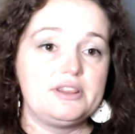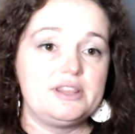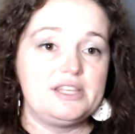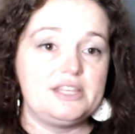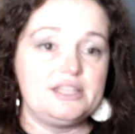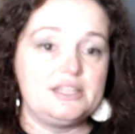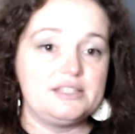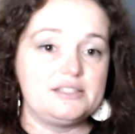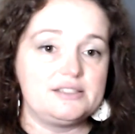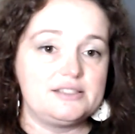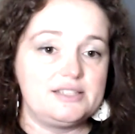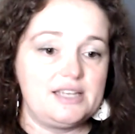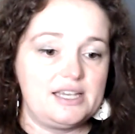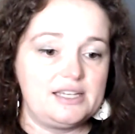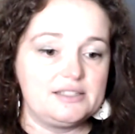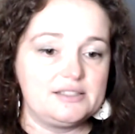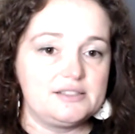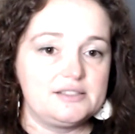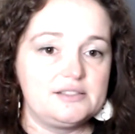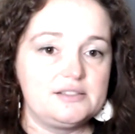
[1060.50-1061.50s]
these
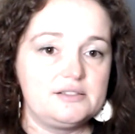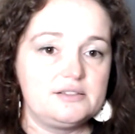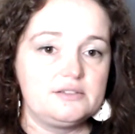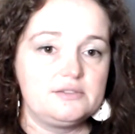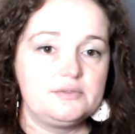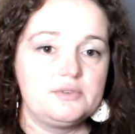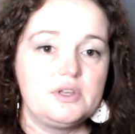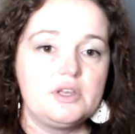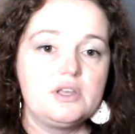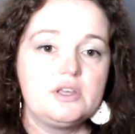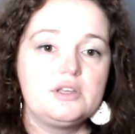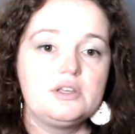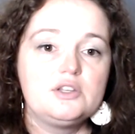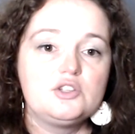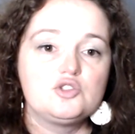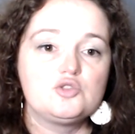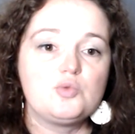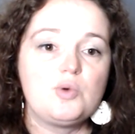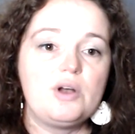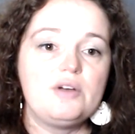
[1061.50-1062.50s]
dates.
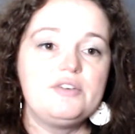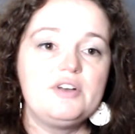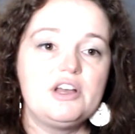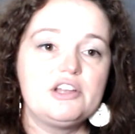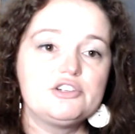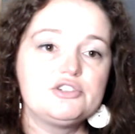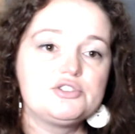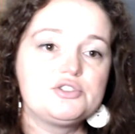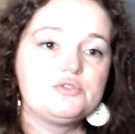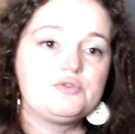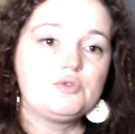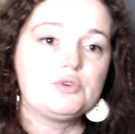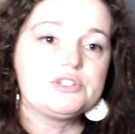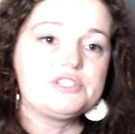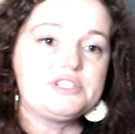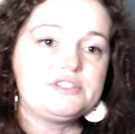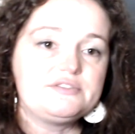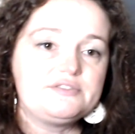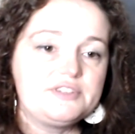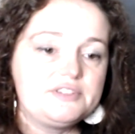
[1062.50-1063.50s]
1200 to
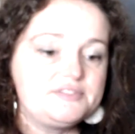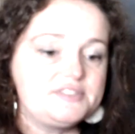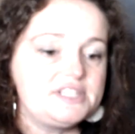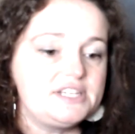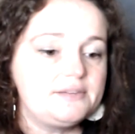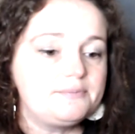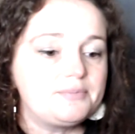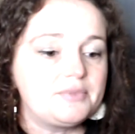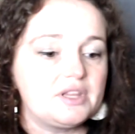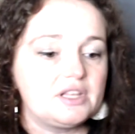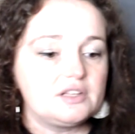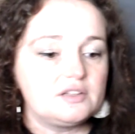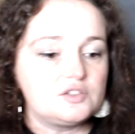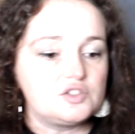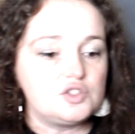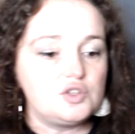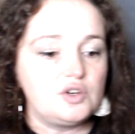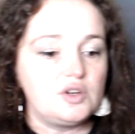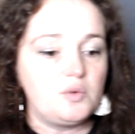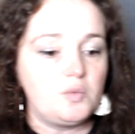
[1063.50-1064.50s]
1450,
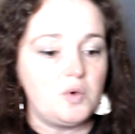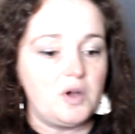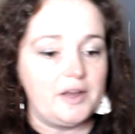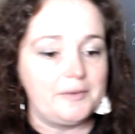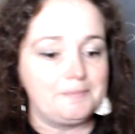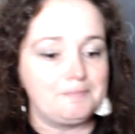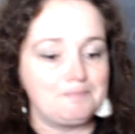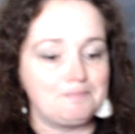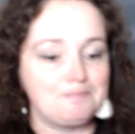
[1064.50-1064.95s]
it's Unit 1.